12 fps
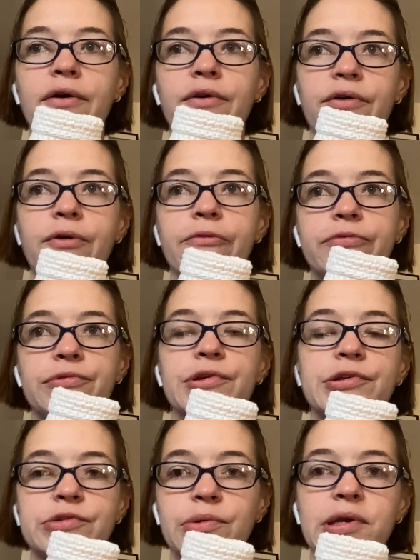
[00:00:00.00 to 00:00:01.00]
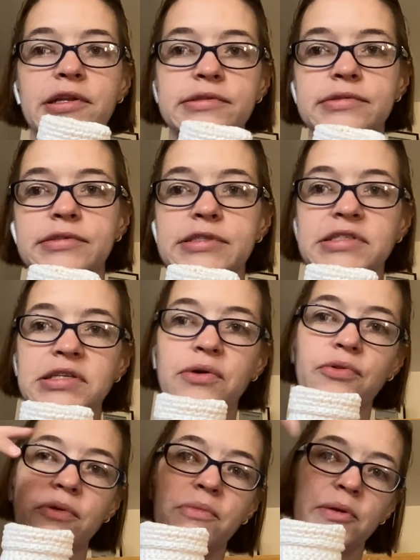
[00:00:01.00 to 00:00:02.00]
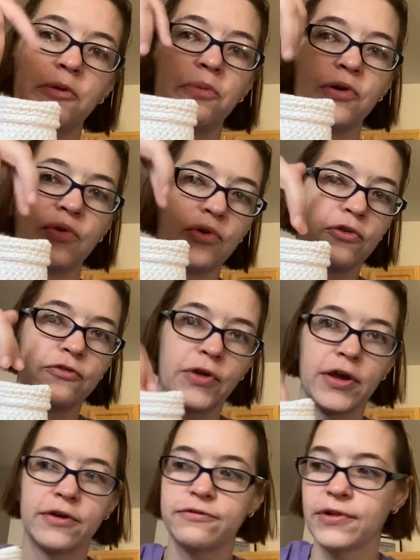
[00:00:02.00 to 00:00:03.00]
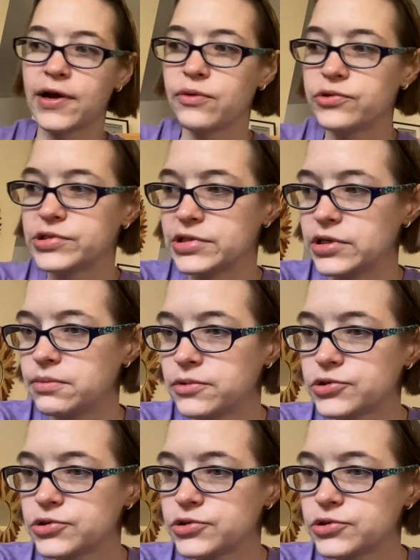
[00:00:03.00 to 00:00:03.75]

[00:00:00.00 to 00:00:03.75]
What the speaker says: hopefully so I can sell them, maybe put little fake flowers in them or